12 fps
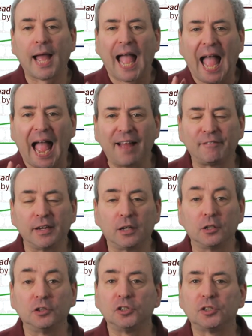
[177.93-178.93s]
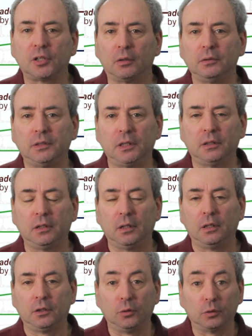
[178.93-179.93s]
Having consulted
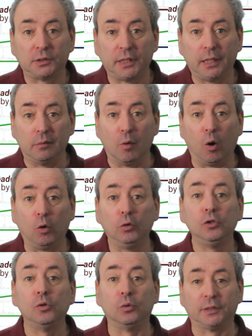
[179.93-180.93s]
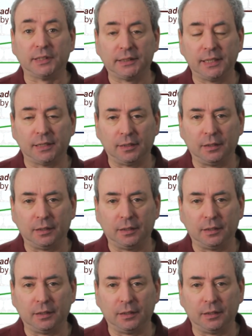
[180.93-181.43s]
your team on your decision